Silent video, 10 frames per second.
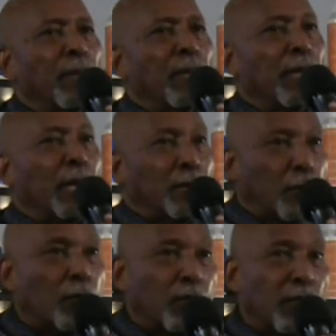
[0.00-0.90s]
I was
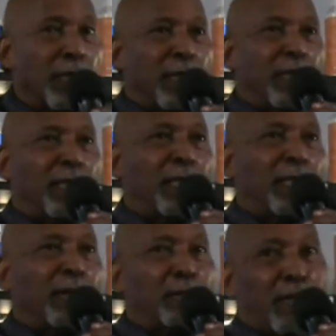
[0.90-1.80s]
14.
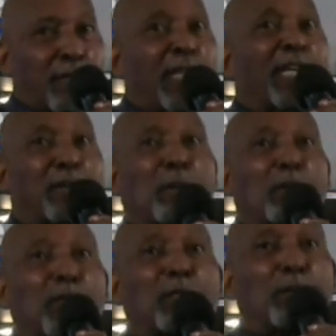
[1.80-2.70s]
My second one,
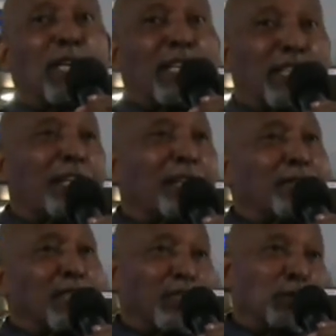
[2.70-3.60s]
which is one I love,
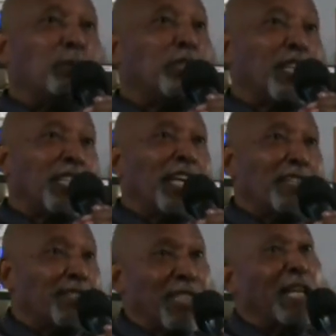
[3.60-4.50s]
is the two shot
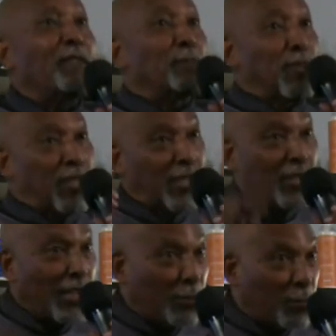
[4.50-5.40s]
Derringer. That was my
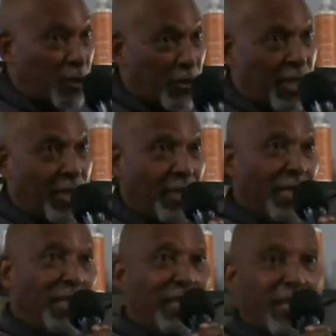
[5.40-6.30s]
16th birthday.
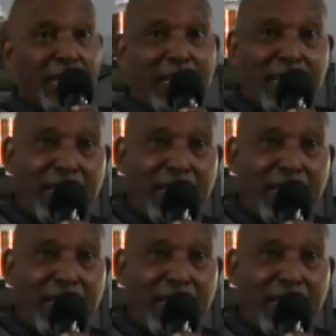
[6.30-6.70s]
Okay.